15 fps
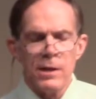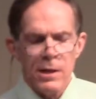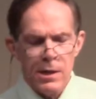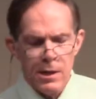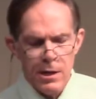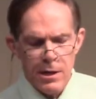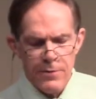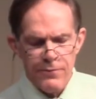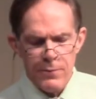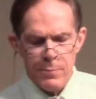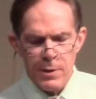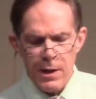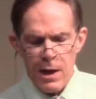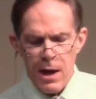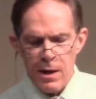to hear from
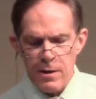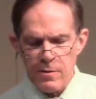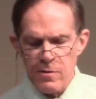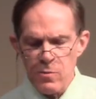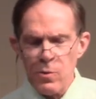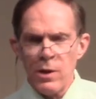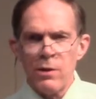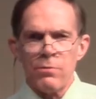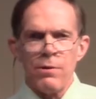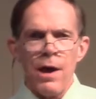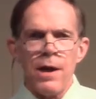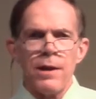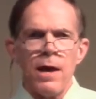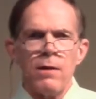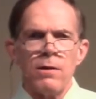God, and so he
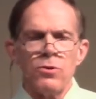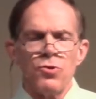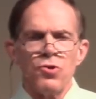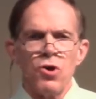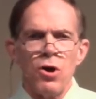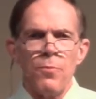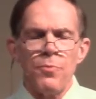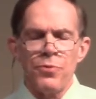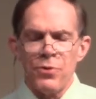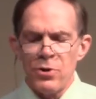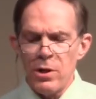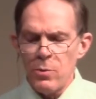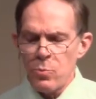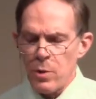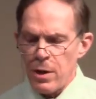cried out in Job
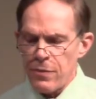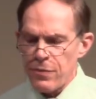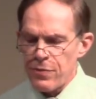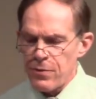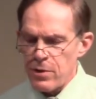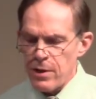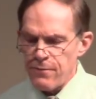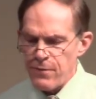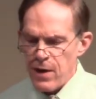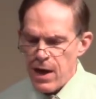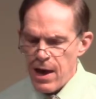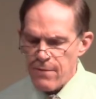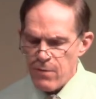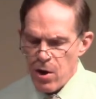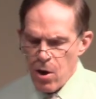31
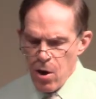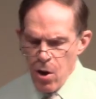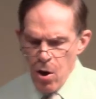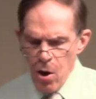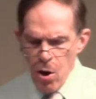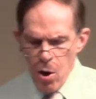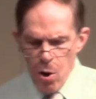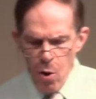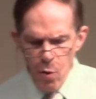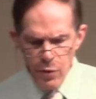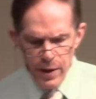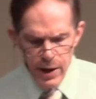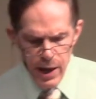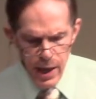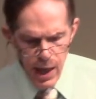35, Oh, that I